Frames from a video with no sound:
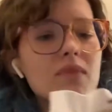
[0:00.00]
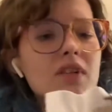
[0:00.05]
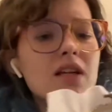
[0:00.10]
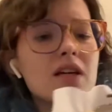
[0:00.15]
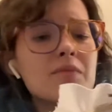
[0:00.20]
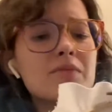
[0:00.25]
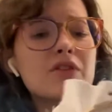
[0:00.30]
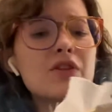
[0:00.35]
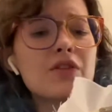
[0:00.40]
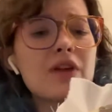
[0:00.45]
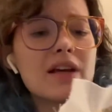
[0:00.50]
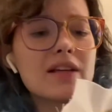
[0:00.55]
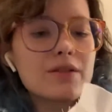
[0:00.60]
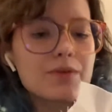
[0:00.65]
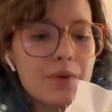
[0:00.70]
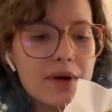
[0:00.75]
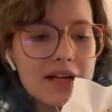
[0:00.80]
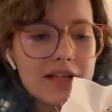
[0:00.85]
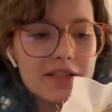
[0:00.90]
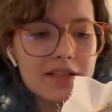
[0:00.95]
So that's
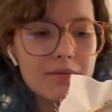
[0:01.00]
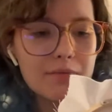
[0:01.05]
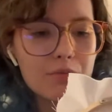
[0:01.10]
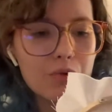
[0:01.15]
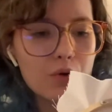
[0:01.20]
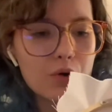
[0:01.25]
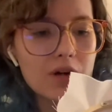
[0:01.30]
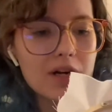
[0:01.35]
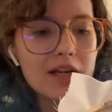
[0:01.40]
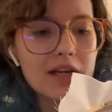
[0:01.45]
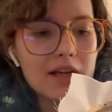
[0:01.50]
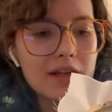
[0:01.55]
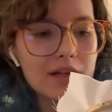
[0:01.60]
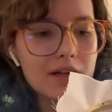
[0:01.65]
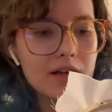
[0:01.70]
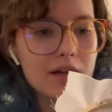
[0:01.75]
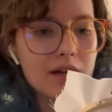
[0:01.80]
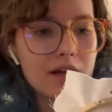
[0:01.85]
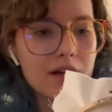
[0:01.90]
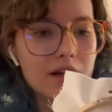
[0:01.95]
why it's
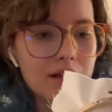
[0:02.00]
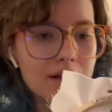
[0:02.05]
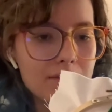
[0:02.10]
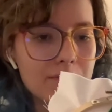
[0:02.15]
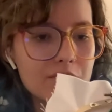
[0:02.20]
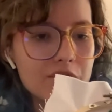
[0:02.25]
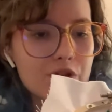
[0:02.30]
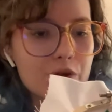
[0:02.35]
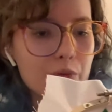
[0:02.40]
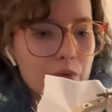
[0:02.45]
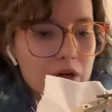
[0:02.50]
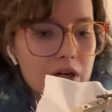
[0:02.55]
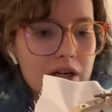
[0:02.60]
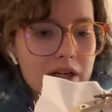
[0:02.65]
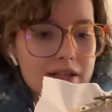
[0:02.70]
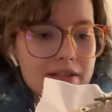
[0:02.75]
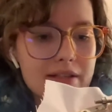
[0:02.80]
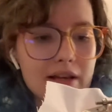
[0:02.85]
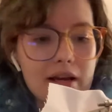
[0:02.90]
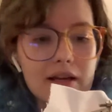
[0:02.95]
important to work
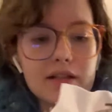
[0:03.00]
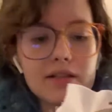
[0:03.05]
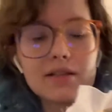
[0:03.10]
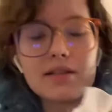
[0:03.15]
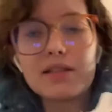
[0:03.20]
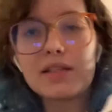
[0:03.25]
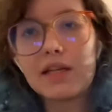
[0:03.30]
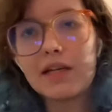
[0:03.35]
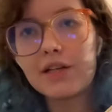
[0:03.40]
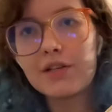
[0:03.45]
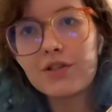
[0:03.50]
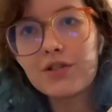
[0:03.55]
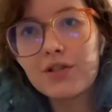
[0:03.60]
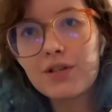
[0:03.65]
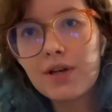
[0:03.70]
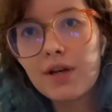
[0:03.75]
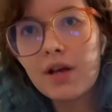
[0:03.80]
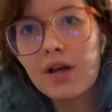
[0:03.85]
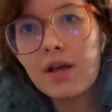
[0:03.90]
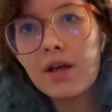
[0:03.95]
a satin
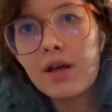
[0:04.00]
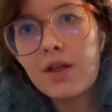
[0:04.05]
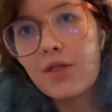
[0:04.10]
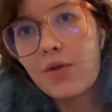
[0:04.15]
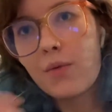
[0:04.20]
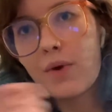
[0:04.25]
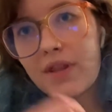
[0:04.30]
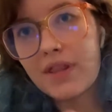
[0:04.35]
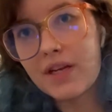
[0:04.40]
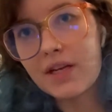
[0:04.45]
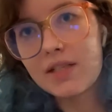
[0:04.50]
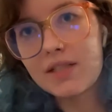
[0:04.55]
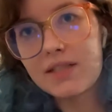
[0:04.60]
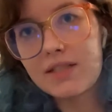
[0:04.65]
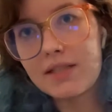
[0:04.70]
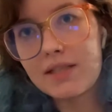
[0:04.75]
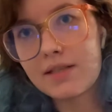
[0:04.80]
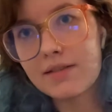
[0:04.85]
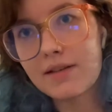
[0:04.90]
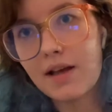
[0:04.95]
stitch the way that it's
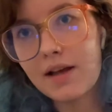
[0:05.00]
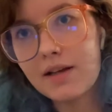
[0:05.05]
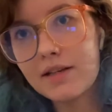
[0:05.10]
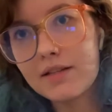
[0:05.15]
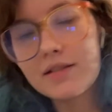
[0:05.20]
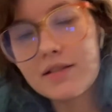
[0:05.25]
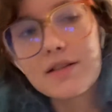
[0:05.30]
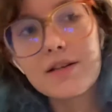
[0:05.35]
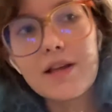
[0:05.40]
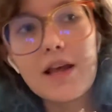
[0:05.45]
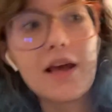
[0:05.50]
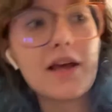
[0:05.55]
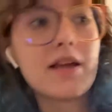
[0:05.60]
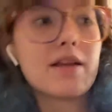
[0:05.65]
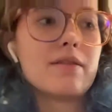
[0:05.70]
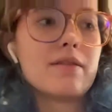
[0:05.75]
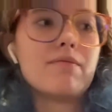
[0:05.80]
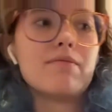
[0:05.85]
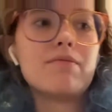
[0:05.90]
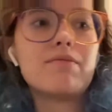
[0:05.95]
designed.
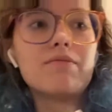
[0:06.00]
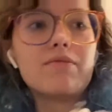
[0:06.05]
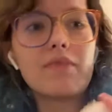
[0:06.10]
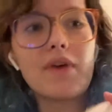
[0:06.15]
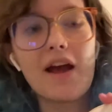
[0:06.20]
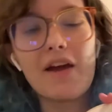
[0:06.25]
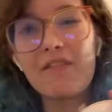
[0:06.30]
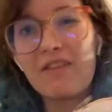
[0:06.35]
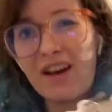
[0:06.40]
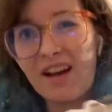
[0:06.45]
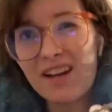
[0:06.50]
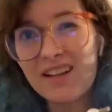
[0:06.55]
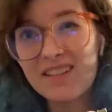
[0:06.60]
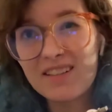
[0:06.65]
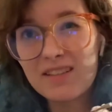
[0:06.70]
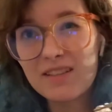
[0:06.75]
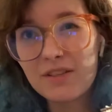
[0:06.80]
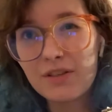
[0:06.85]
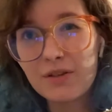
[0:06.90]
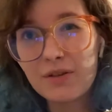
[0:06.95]
And I've had
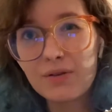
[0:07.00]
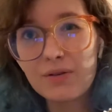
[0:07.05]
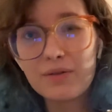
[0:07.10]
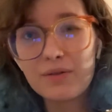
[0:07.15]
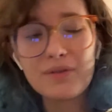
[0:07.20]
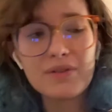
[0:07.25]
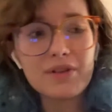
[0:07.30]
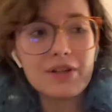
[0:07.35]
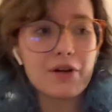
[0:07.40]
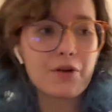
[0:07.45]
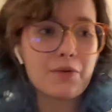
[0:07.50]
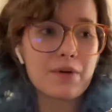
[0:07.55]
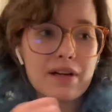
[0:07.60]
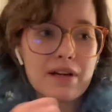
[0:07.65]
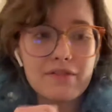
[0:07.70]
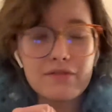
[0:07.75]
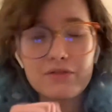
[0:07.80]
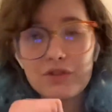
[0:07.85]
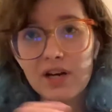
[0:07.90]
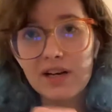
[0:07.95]
to, you know, when
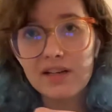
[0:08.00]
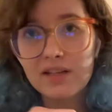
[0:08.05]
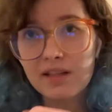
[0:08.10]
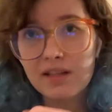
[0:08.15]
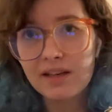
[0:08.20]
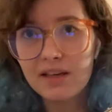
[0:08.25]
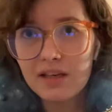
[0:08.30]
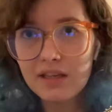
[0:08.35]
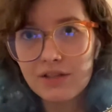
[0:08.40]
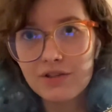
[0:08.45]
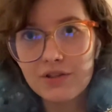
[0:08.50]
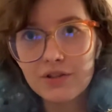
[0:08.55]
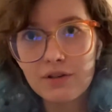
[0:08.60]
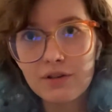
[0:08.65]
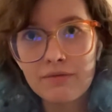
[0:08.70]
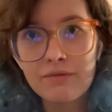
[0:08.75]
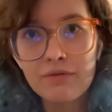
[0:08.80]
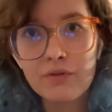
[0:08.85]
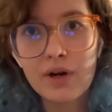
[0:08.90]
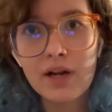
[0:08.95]
I've tried to like
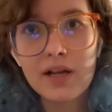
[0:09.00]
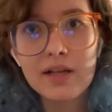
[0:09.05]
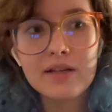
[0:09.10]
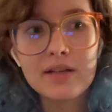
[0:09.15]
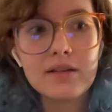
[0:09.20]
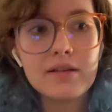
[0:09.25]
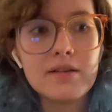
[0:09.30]
conserve thread